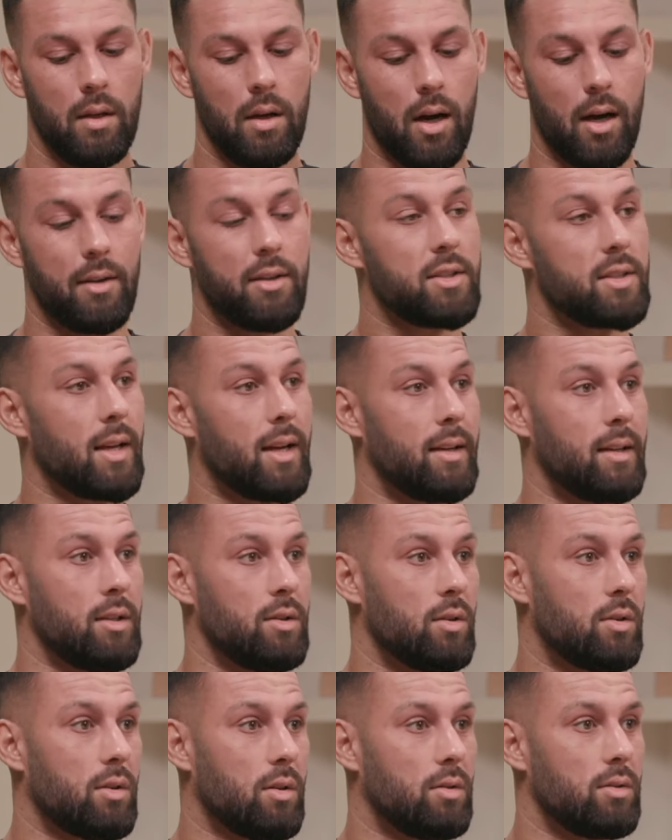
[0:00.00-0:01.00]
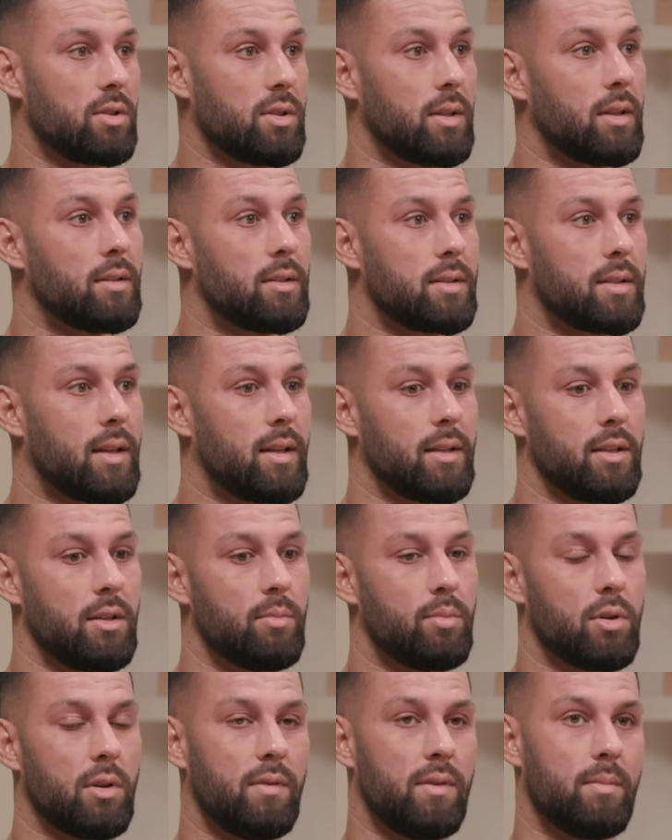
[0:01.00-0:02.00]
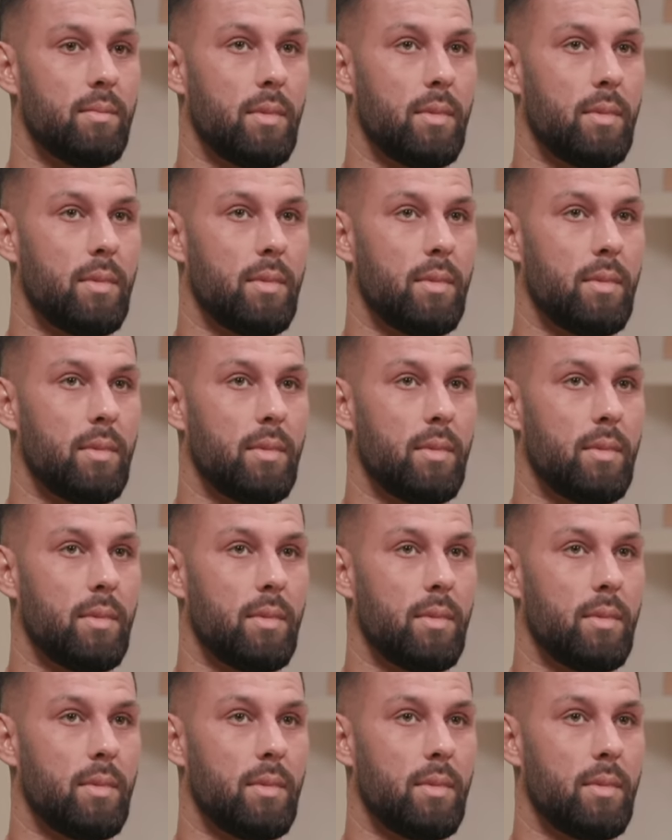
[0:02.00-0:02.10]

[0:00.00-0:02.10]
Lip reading: understanding your COGS and understanding your profit